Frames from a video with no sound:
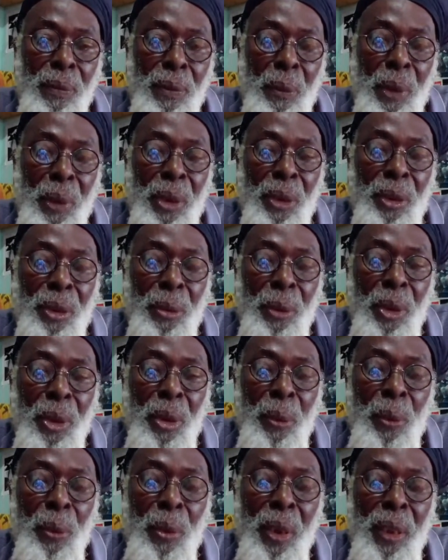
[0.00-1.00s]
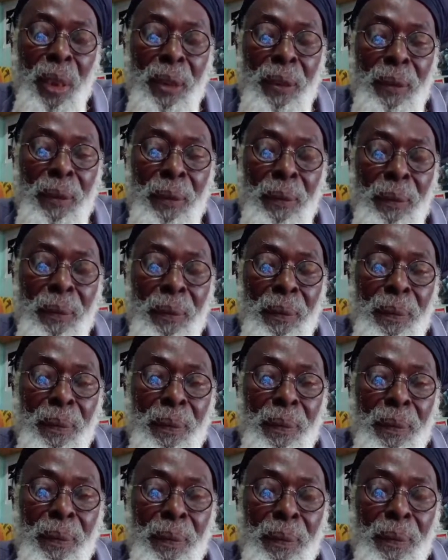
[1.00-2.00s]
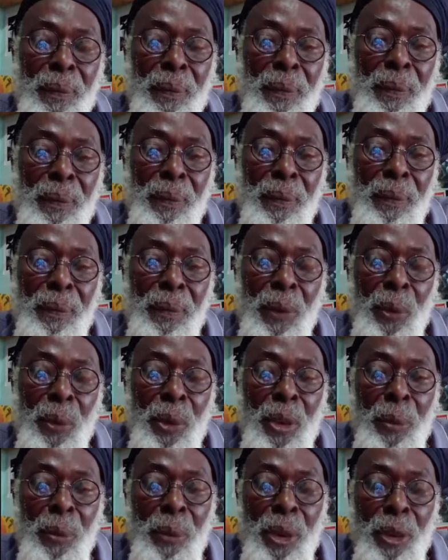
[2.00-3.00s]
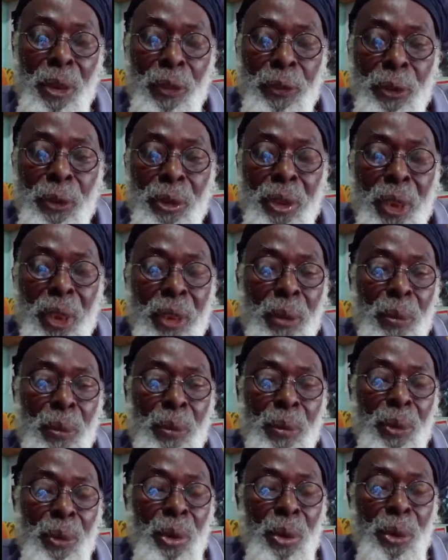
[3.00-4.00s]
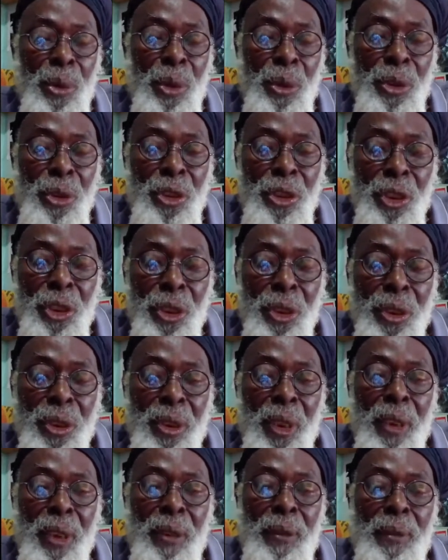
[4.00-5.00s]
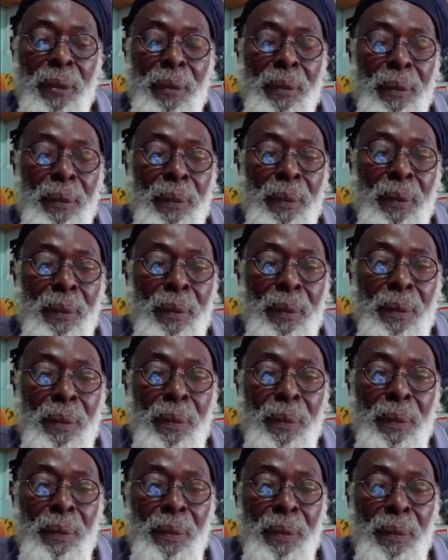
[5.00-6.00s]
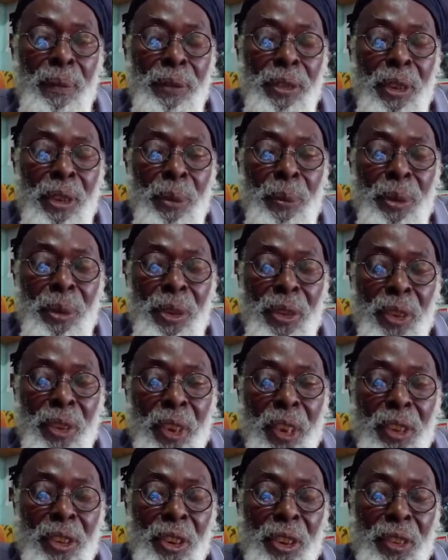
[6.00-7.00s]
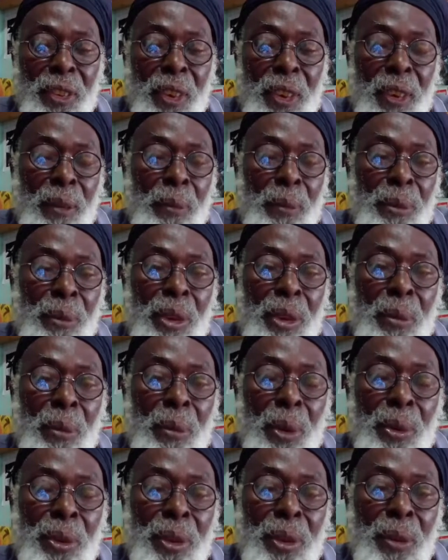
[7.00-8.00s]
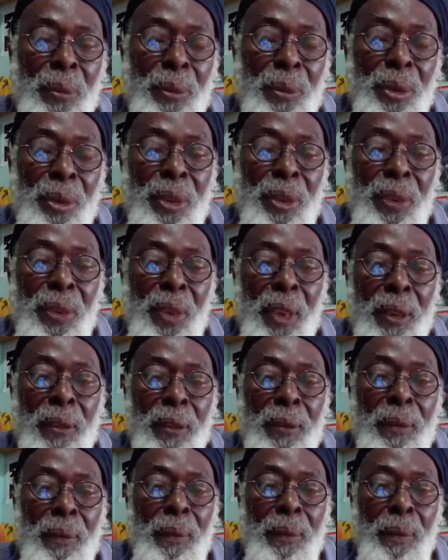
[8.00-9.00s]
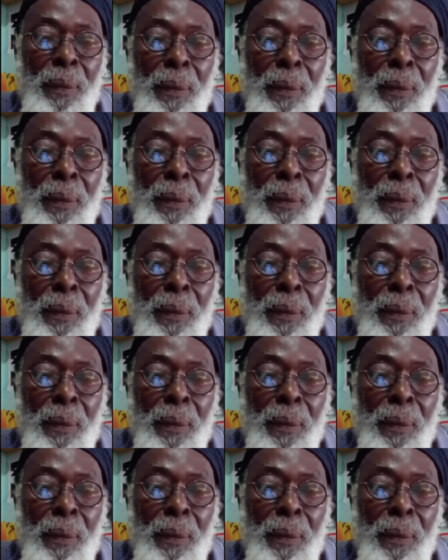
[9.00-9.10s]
When the earth become one, and we are barefoot and him go without shirt and feel the breeze in his chest and breathe mountain breeze and